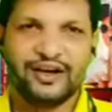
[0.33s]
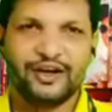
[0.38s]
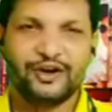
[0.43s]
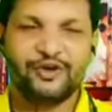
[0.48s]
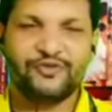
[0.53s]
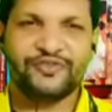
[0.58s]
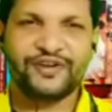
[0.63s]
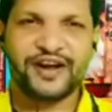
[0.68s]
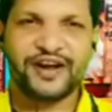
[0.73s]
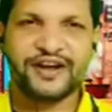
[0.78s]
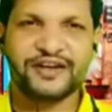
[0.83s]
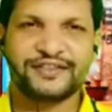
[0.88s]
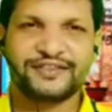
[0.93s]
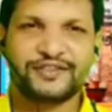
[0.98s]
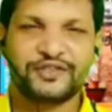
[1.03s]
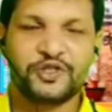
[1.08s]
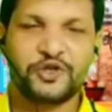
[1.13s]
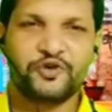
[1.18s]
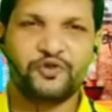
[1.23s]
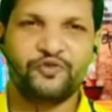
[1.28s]
Hello friends,
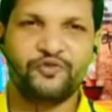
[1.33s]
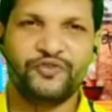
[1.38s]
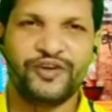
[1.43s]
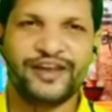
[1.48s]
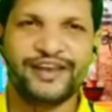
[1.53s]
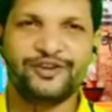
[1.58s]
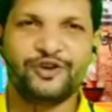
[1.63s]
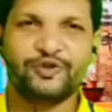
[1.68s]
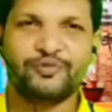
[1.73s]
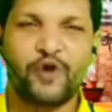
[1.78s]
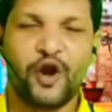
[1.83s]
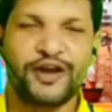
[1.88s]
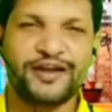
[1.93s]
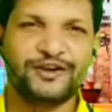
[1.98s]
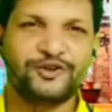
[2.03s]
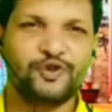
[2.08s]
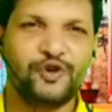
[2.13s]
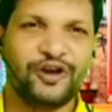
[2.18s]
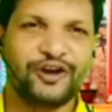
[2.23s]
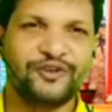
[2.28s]
very good
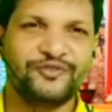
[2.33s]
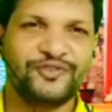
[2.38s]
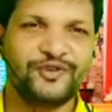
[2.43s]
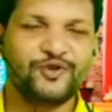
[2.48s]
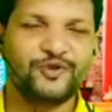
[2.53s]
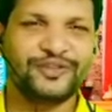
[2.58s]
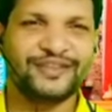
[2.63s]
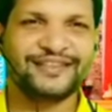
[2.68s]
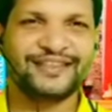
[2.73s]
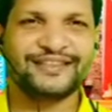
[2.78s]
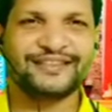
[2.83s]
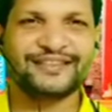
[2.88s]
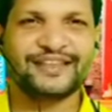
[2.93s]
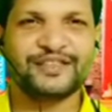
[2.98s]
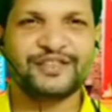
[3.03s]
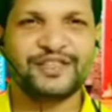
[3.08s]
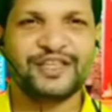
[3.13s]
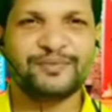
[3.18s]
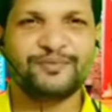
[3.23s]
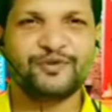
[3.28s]
morning to all of you. This is
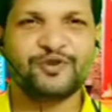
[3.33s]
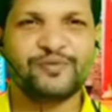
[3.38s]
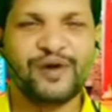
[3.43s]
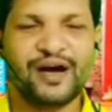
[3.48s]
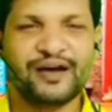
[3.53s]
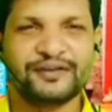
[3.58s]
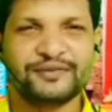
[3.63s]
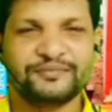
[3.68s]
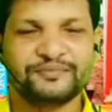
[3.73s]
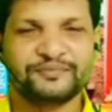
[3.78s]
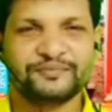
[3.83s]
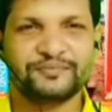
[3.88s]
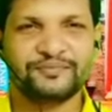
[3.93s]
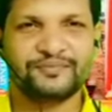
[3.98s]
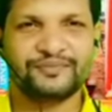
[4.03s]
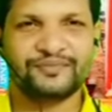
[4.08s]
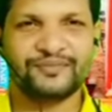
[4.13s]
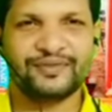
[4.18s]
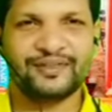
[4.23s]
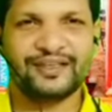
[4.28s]
Sandeep Kumar.
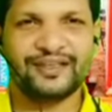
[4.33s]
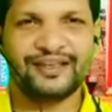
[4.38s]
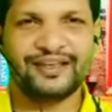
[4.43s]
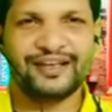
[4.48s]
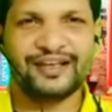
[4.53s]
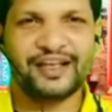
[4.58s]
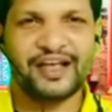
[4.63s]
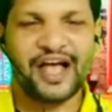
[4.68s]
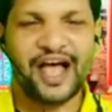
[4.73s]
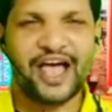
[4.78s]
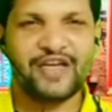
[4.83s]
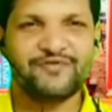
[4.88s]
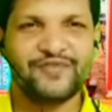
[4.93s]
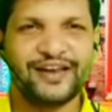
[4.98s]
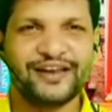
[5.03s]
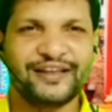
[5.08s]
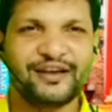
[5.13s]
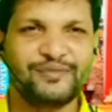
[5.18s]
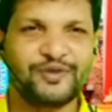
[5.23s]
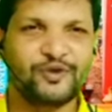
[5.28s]
I
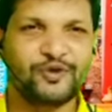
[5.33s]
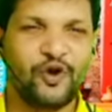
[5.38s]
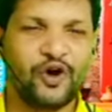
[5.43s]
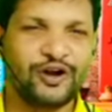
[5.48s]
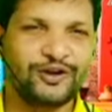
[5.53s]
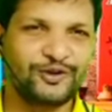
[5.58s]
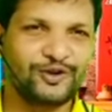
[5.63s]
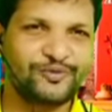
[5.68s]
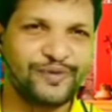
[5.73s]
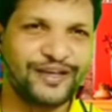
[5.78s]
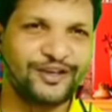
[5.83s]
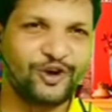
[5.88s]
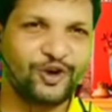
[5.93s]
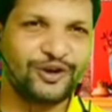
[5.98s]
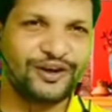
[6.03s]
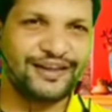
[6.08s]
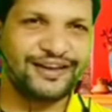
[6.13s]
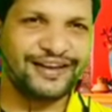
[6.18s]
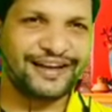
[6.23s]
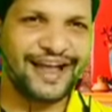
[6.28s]
welcome you all to my
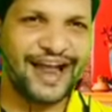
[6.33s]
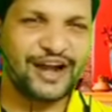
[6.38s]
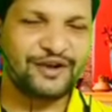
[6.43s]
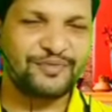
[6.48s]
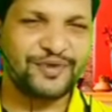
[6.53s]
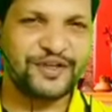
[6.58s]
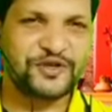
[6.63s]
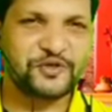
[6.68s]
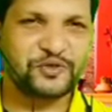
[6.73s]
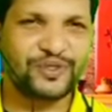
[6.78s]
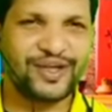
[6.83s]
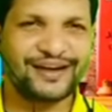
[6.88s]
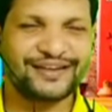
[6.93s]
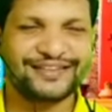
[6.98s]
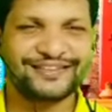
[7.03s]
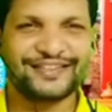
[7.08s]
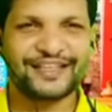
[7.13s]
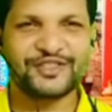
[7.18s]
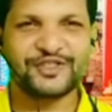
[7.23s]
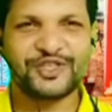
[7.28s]
online academy, that
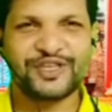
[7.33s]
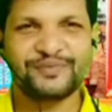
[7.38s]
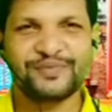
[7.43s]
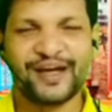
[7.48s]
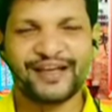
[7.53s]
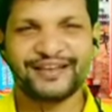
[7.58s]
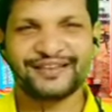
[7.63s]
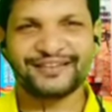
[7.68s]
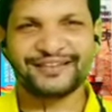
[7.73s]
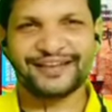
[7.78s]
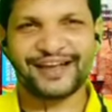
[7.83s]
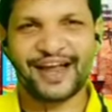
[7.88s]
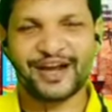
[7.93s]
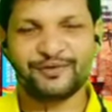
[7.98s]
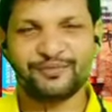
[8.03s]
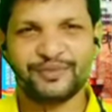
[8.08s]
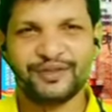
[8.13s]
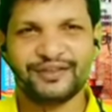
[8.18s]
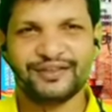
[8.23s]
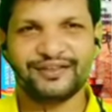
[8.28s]
is Sandeep IS
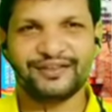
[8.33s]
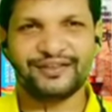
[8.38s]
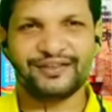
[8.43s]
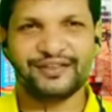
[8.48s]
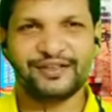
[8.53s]
Academy.